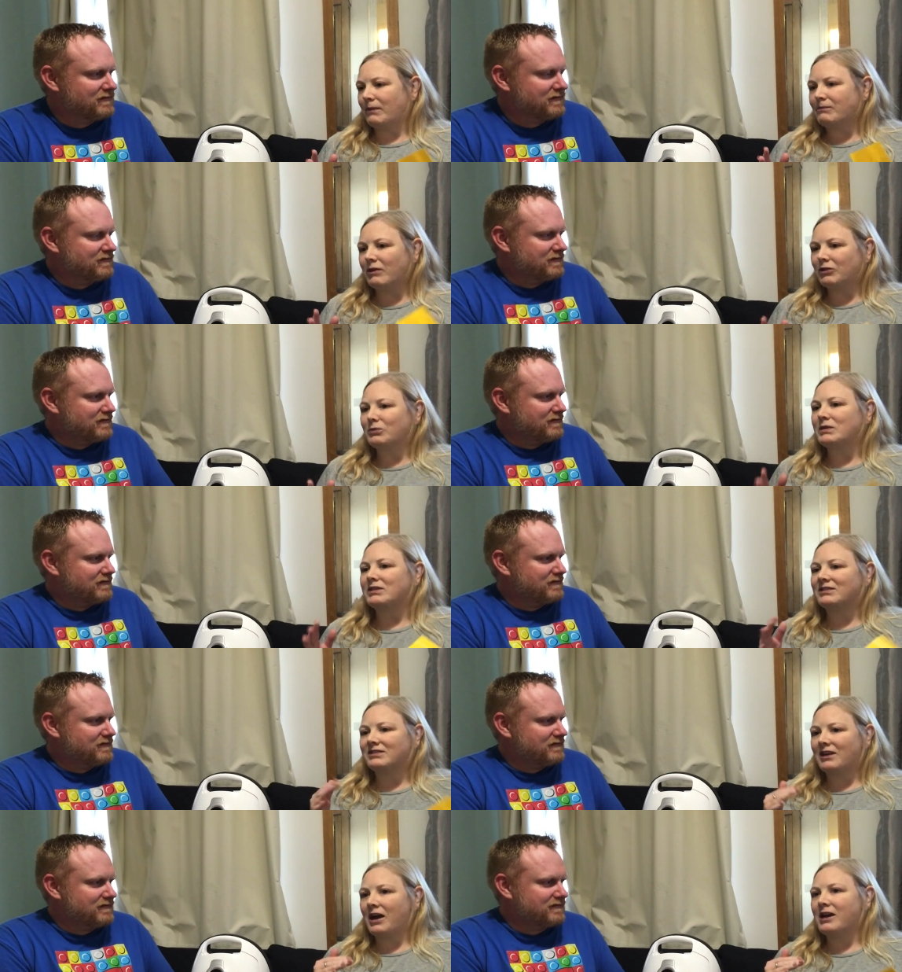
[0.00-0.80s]
Speaker 1: There must
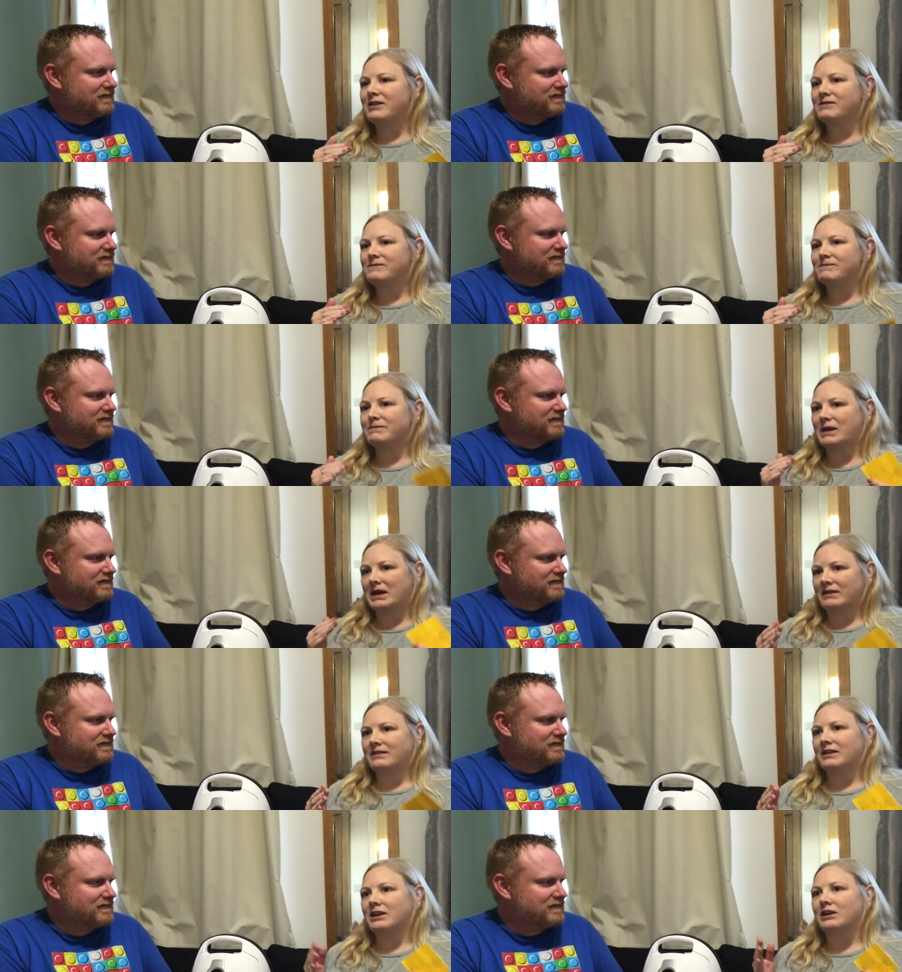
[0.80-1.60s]
be certain
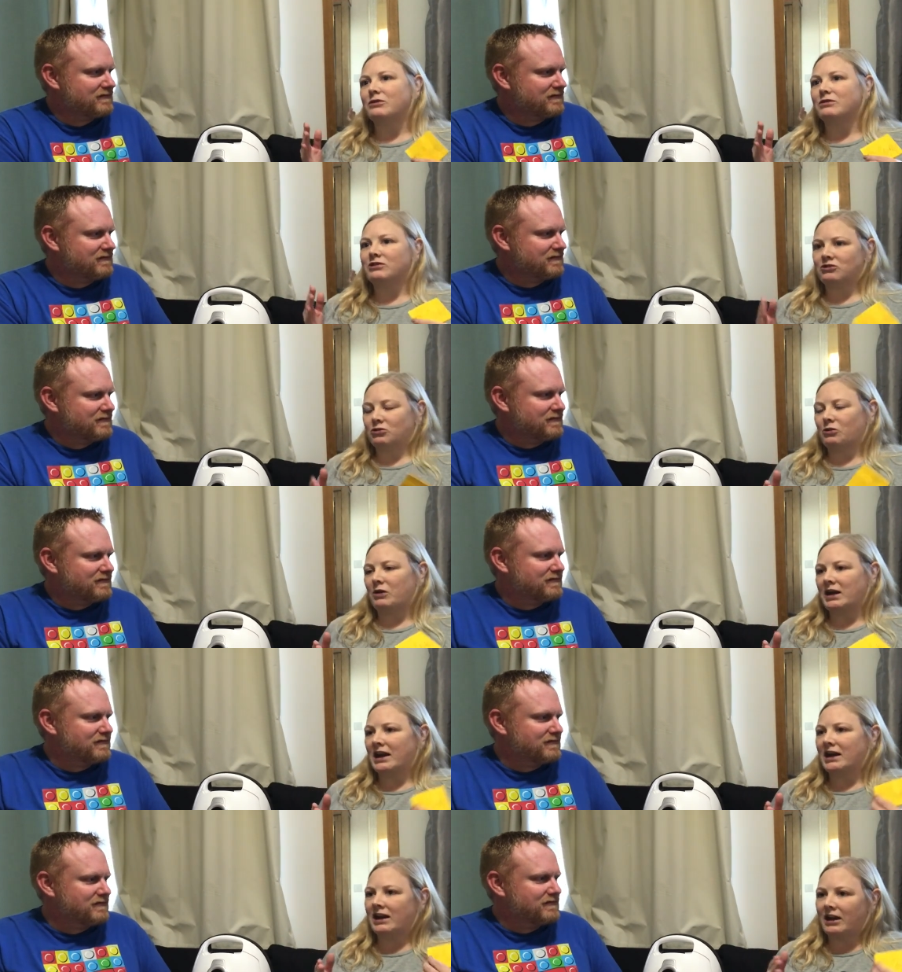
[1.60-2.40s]
bits that you
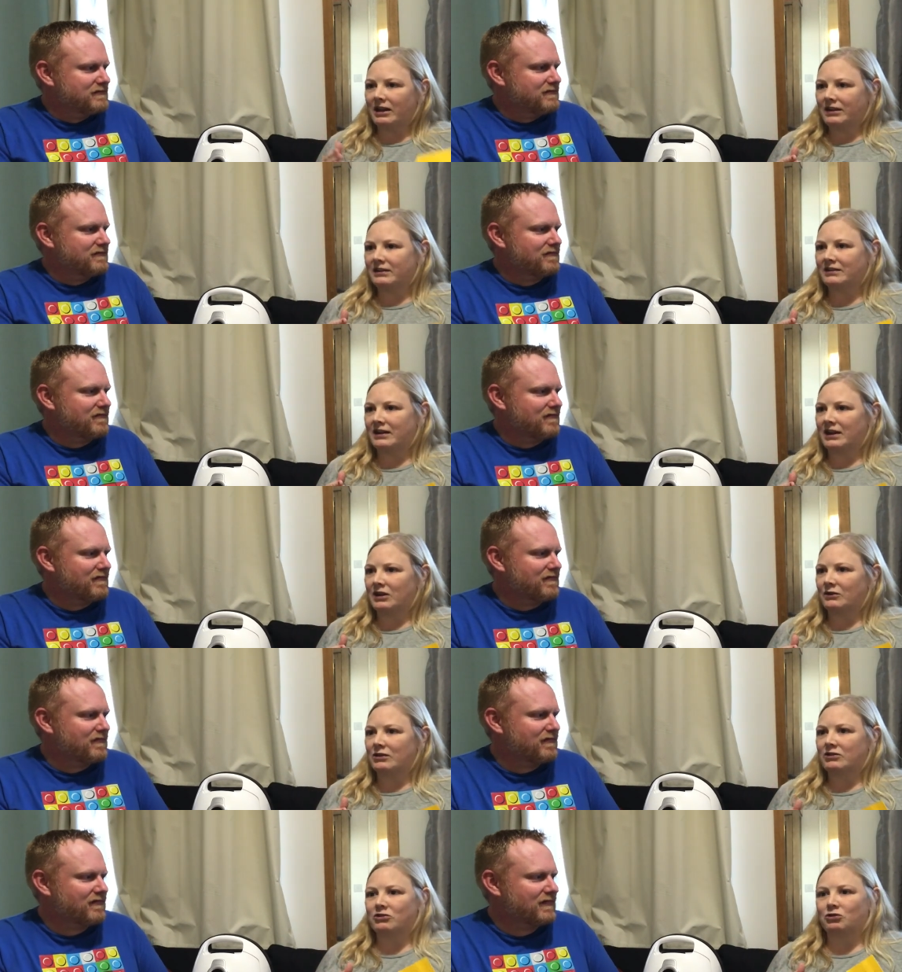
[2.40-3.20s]
enjoy and others that
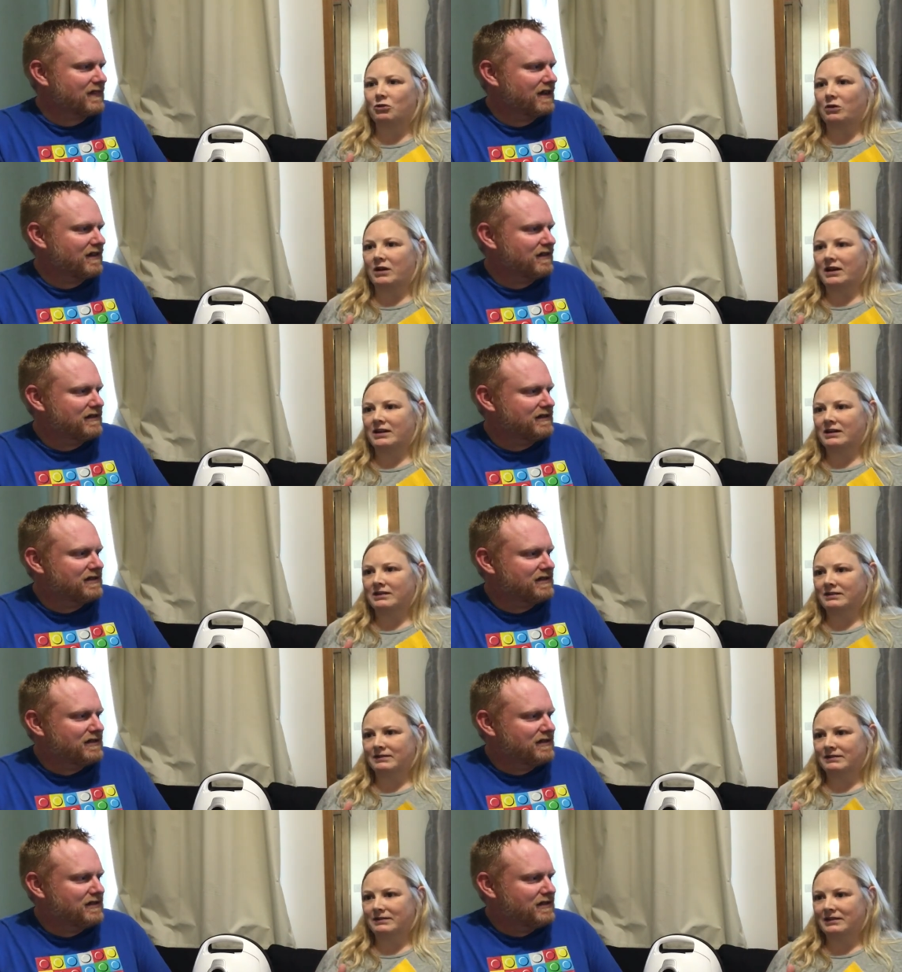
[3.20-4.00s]
you enjoy
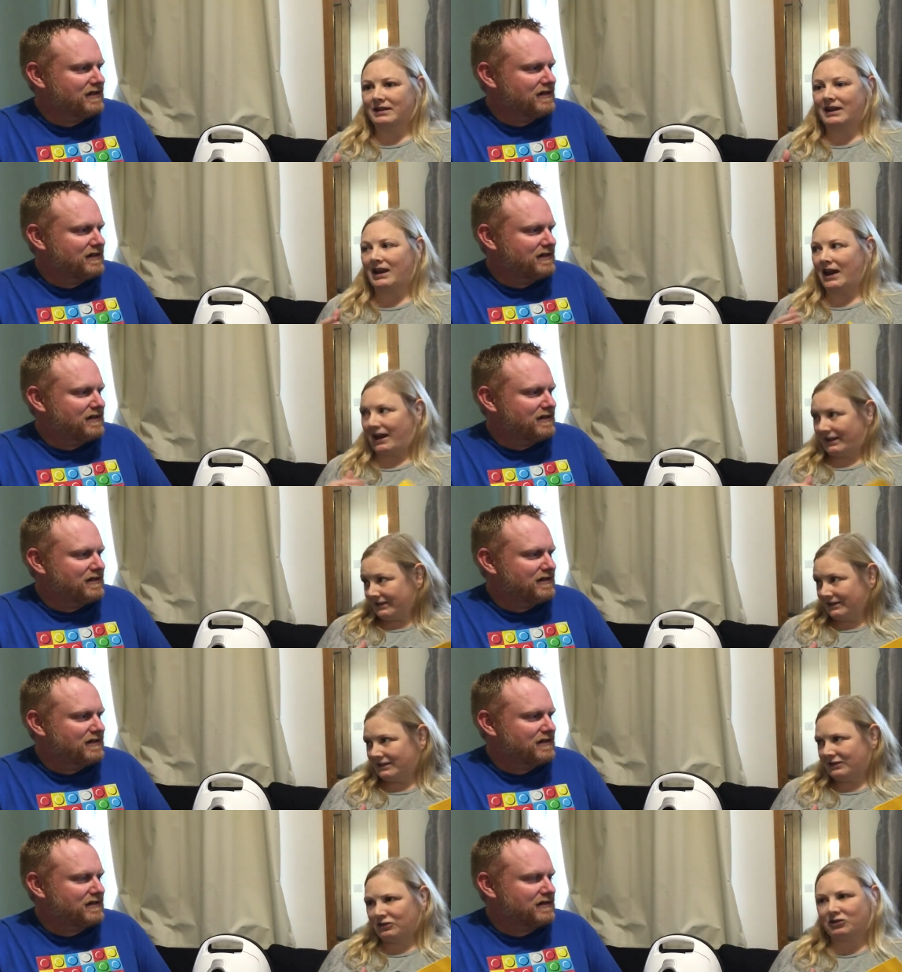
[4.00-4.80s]

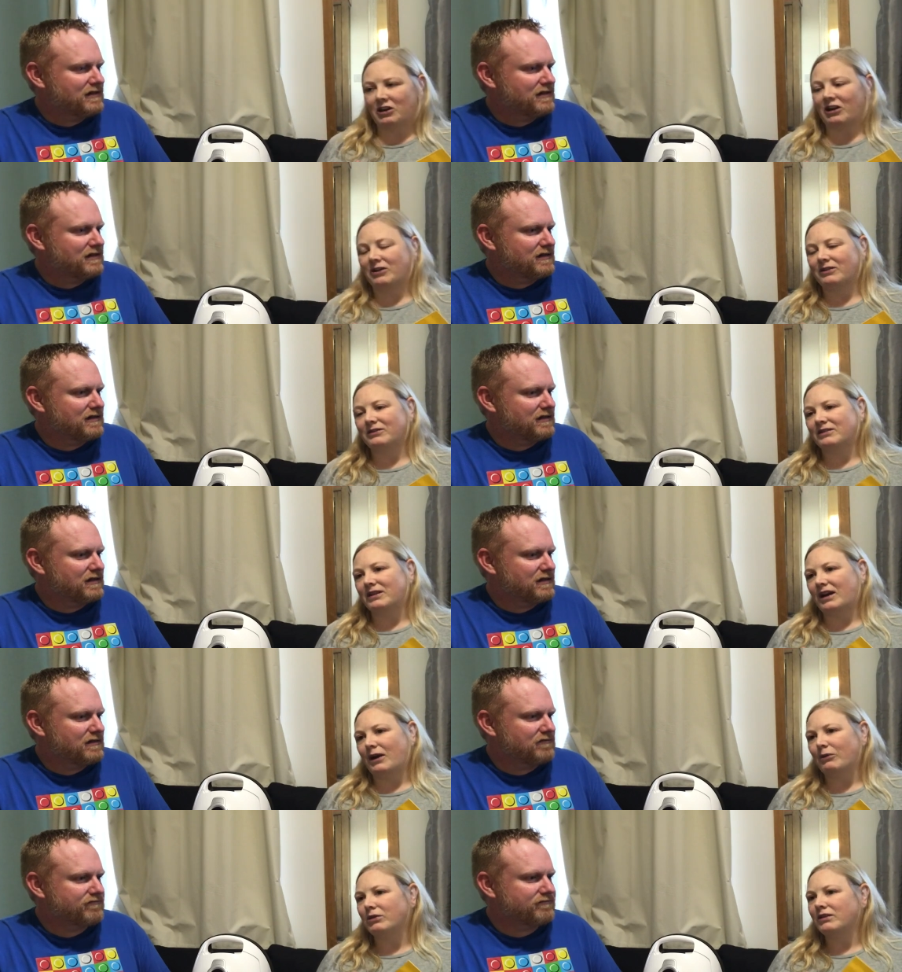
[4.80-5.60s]
less. So
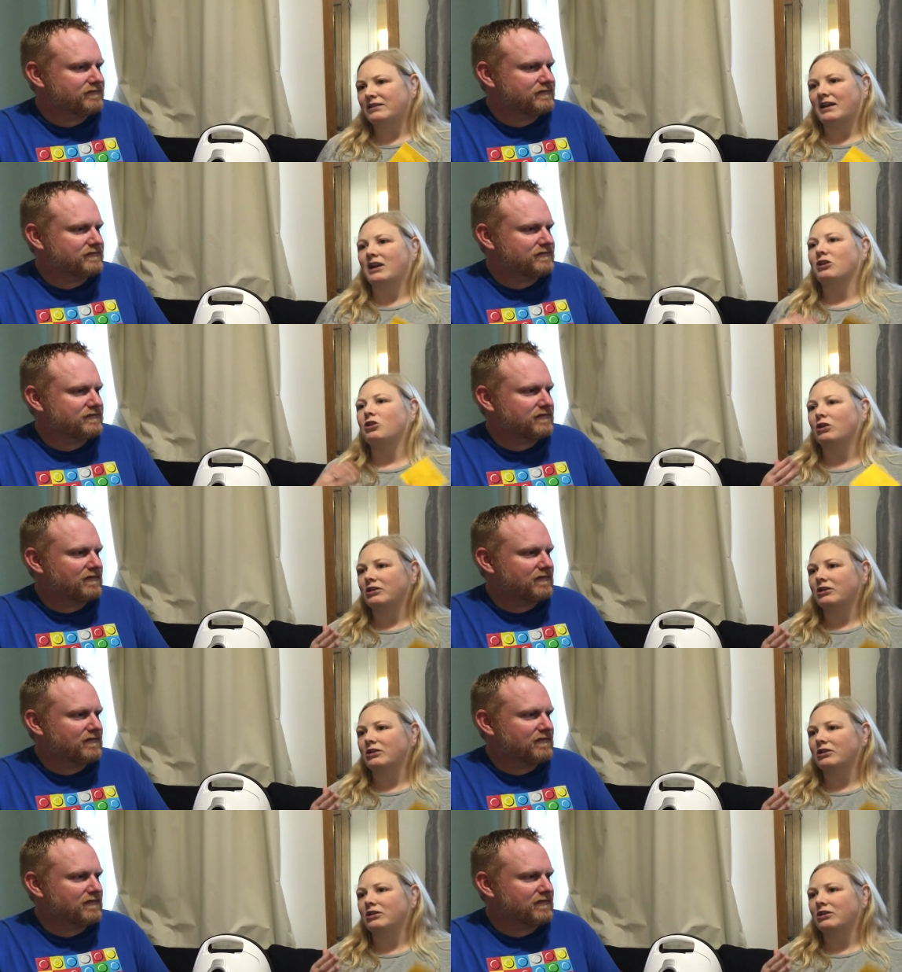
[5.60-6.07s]
I wouldn't mm. say hmm.